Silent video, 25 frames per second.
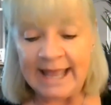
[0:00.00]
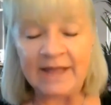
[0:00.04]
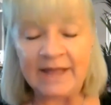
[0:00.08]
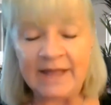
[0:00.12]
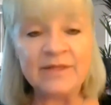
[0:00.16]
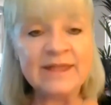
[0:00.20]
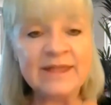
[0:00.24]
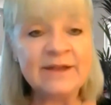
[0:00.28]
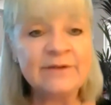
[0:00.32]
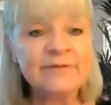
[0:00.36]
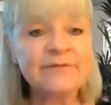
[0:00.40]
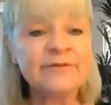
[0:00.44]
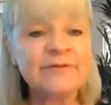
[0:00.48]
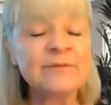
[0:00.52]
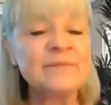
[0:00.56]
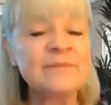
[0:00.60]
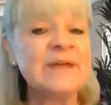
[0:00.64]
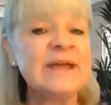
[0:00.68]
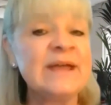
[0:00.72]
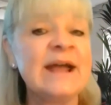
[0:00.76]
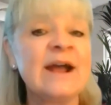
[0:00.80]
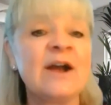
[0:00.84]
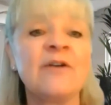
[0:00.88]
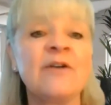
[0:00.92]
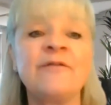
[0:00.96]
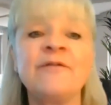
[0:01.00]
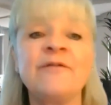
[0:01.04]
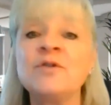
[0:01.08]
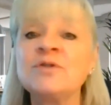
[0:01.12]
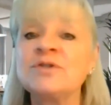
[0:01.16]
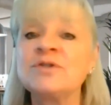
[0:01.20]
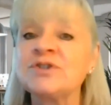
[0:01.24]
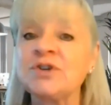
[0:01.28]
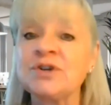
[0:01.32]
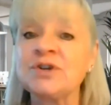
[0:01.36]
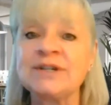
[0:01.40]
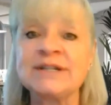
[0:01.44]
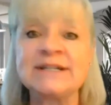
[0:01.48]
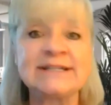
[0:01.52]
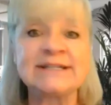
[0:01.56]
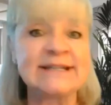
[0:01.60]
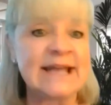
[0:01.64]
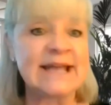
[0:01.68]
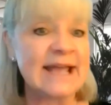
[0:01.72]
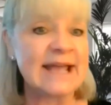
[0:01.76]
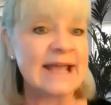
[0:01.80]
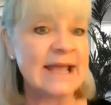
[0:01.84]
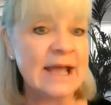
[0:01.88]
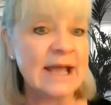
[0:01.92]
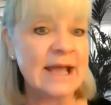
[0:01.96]
And then from there, folks are going to
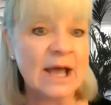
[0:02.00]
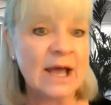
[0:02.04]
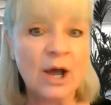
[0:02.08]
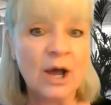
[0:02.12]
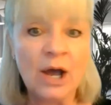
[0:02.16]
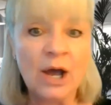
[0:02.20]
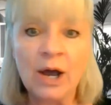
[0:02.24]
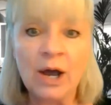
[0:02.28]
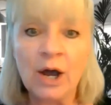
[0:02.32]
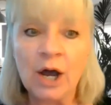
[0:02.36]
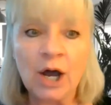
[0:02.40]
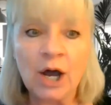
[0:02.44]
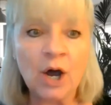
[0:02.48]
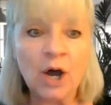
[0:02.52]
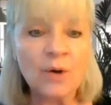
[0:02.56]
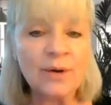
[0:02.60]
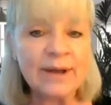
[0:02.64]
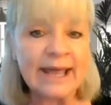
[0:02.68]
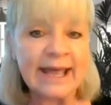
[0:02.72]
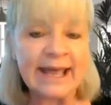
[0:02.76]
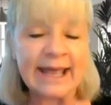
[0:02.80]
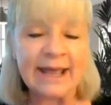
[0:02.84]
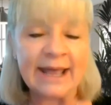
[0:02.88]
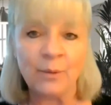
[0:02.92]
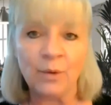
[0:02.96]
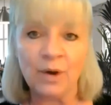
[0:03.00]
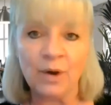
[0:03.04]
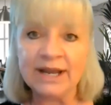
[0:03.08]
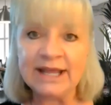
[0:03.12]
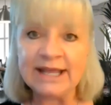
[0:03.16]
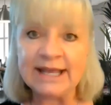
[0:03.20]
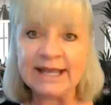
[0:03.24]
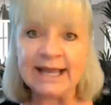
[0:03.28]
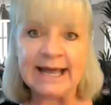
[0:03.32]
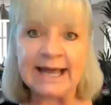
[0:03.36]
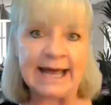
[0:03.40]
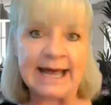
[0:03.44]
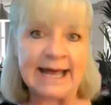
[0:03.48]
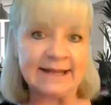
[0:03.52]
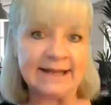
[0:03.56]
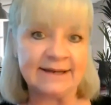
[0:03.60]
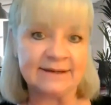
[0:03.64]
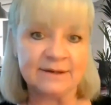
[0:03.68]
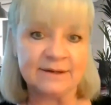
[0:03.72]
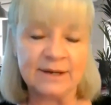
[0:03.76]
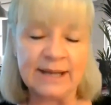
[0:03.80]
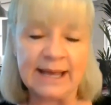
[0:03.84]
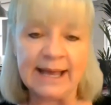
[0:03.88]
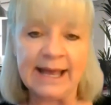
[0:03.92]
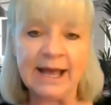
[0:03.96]
say, okay, what do you got?
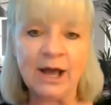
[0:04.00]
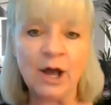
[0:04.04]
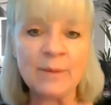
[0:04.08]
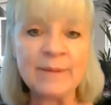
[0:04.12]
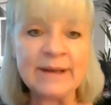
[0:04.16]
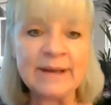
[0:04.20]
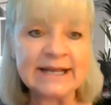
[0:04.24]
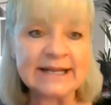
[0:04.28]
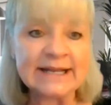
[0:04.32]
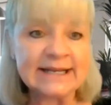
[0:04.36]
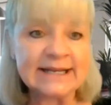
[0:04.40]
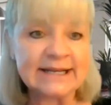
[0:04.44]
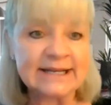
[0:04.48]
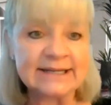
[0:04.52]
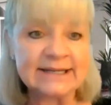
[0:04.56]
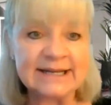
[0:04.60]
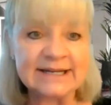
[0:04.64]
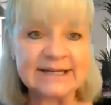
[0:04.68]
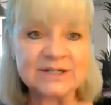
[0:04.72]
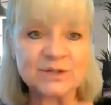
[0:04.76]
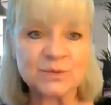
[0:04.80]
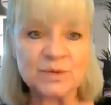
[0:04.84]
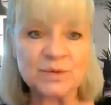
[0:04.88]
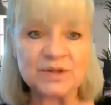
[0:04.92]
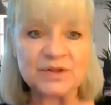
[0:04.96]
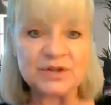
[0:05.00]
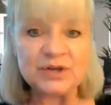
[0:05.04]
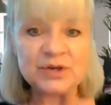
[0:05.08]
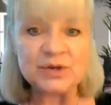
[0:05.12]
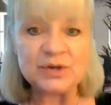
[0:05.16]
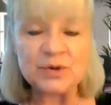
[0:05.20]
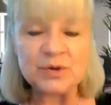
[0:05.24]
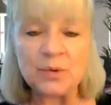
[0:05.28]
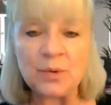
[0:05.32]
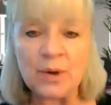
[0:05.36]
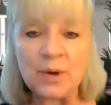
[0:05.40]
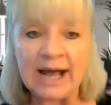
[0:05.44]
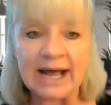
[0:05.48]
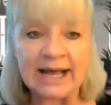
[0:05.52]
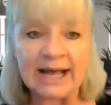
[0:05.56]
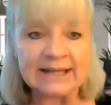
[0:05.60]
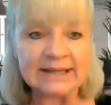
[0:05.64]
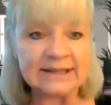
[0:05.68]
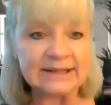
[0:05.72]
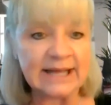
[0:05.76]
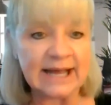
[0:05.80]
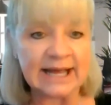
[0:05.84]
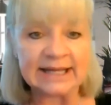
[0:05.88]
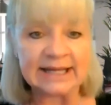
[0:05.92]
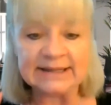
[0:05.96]
How am I going to connect with you? I
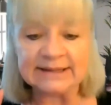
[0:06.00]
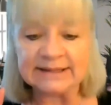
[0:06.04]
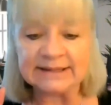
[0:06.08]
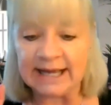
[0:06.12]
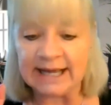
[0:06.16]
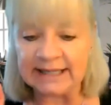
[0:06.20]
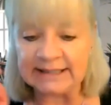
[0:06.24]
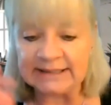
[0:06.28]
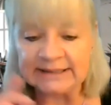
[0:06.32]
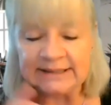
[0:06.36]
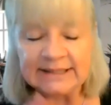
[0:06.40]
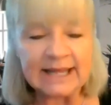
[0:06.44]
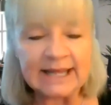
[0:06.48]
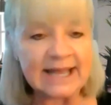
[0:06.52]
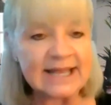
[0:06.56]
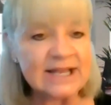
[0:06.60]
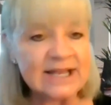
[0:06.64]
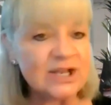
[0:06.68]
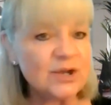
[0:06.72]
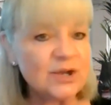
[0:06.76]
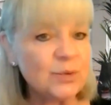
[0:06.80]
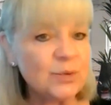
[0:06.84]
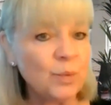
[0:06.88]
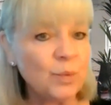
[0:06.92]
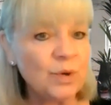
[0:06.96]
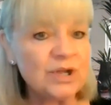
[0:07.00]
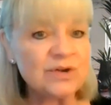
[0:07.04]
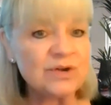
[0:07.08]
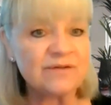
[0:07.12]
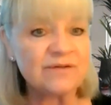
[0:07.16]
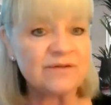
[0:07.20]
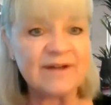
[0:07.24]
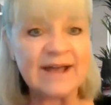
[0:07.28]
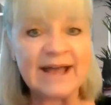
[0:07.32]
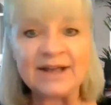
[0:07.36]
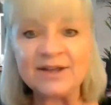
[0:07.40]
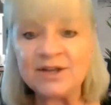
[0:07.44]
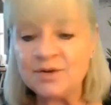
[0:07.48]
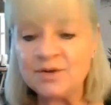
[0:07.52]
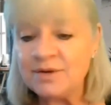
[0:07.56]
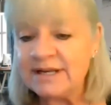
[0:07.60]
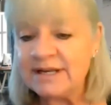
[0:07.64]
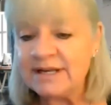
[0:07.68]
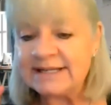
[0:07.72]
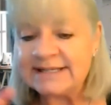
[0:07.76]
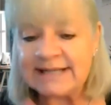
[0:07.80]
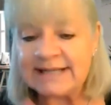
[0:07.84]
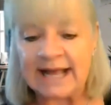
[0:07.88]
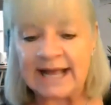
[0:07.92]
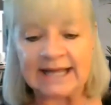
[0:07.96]
like what your value
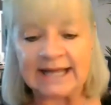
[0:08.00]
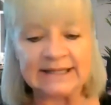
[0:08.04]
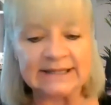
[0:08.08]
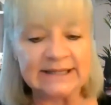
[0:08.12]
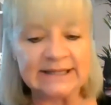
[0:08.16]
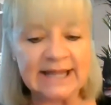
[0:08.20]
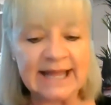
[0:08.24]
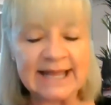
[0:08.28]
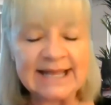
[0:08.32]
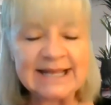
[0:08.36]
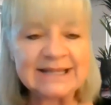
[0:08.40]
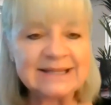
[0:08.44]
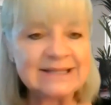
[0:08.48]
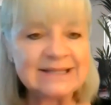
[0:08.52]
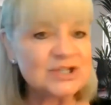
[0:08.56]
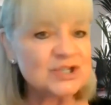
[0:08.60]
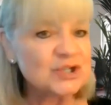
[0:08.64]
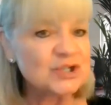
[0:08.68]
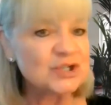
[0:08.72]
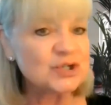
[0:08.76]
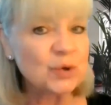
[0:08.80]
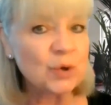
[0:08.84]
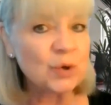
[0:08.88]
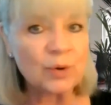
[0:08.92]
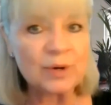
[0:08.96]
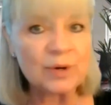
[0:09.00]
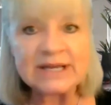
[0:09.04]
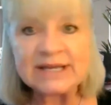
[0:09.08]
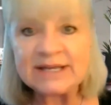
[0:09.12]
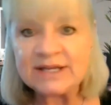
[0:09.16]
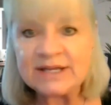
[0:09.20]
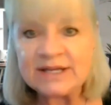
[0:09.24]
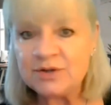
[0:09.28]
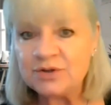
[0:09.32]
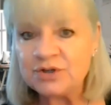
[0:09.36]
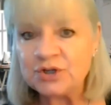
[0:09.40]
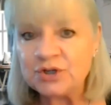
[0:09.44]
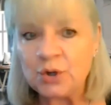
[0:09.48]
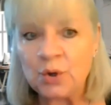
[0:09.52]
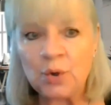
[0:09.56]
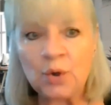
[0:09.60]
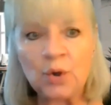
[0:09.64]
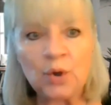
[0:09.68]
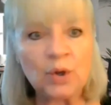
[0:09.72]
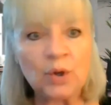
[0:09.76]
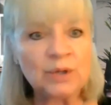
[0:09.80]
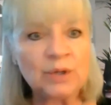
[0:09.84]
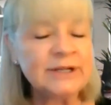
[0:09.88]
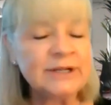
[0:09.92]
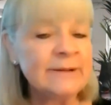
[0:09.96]
is. I like the story you
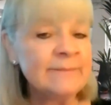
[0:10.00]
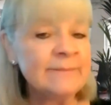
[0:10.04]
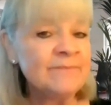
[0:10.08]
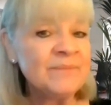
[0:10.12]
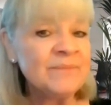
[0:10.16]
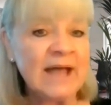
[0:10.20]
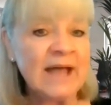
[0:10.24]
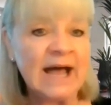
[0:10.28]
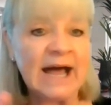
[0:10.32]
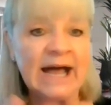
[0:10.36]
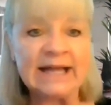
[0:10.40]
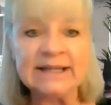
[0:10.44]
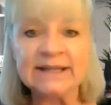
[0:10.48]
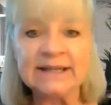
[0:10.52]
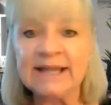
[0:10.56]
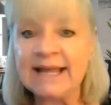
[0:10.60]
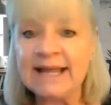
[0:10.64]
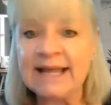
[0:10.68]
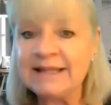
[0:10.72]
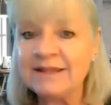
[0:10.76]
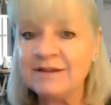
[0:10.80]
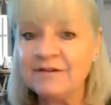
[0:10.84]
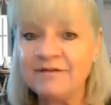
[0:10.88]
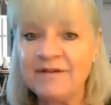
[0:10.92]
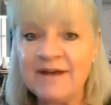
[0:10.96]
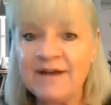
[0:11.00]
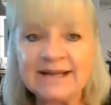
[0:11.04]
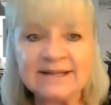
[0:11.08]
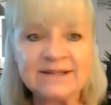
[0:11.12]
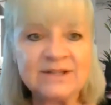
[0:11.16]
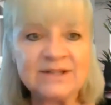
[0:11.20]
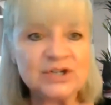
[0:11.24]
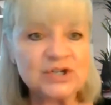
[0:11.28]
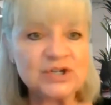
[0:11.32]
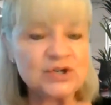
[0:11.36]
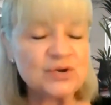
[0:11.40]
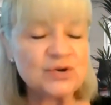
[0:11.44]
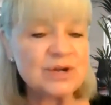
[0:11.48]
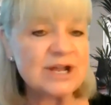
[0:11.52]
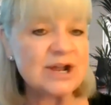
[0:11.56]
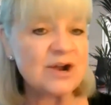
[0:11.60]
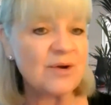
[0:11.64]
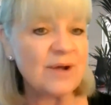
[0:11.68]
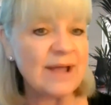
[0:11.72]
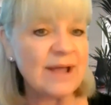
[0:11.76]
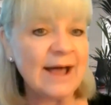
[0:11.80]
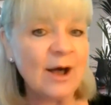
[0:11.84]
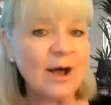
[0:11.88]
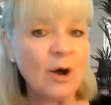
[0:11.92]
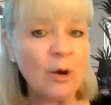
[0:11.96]
told. I like the fact that you're
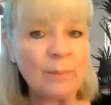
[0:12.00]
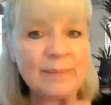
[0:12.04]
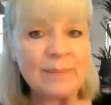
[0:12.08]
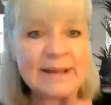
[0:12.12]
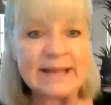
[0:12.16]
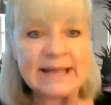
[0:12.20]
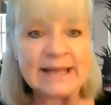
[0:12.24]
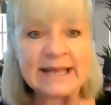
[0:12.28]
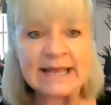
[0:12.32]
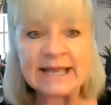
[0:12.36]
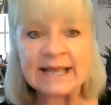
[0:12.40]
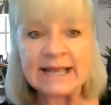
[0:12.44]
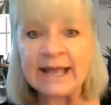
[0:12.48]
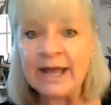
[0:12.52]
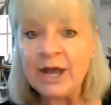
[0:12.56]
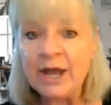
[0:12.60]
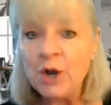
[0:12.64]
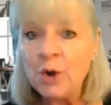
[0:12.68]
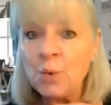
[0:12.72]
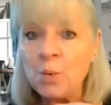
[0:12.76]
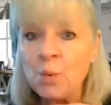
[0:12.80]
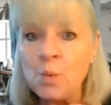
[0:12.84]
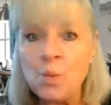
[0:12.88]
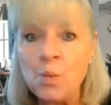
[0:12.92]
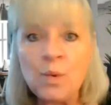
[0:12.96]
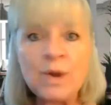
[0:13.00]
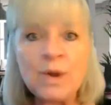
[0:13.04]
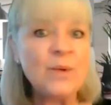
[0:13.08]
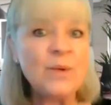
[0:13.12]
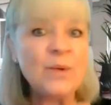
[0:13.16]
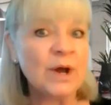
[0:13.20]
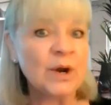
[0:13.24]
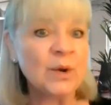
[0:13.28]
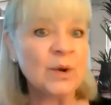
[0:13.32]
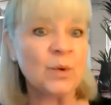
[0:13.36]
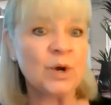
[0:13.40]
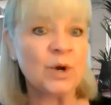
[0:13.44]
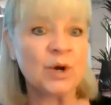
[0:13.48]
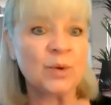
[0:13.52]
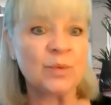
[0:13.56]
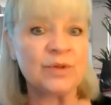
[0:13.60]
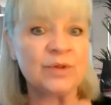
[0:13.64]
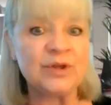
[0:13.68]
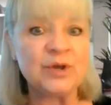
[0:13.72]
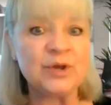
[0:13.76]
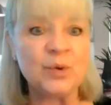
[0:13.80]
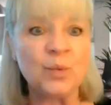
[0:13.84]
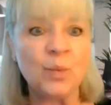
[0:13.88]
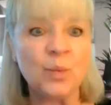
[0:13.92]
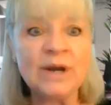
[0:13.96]
here helping. We want to work
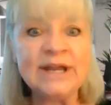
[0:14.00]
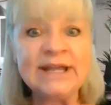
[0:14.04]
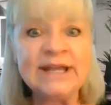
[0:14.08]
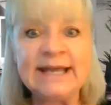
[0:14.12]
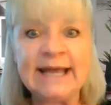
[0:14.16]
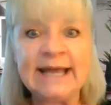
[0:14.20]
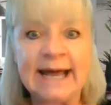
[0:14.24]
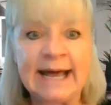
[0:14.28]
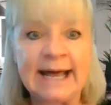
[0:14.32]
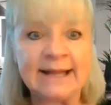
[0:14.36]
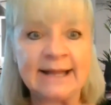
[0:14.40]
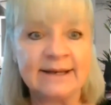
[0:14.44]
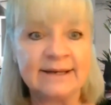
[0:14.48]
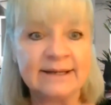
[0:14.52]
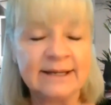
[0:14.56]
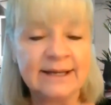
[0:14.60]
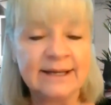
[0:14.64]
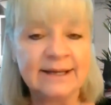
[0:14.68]
with you. What do you got?